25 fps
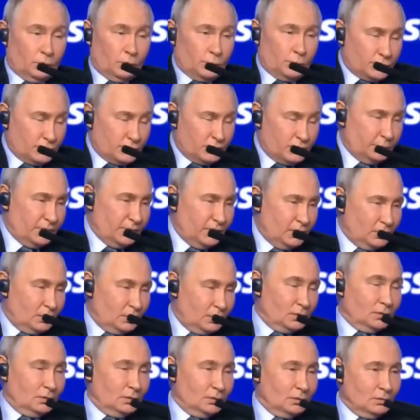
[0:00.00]
where
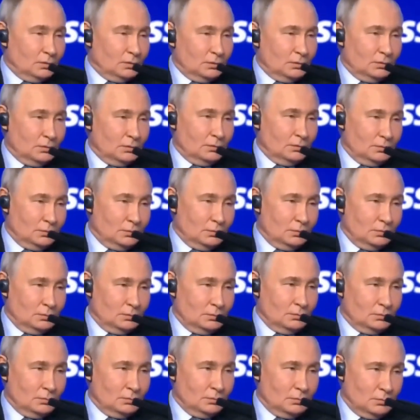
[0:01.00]
no one can
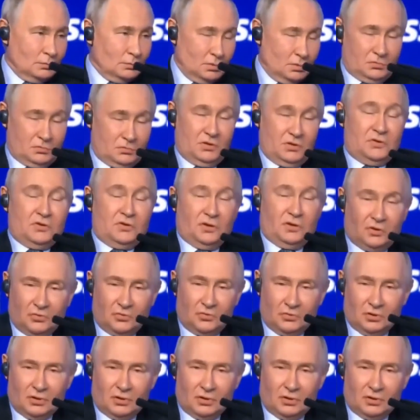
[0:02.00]
prohibit its use.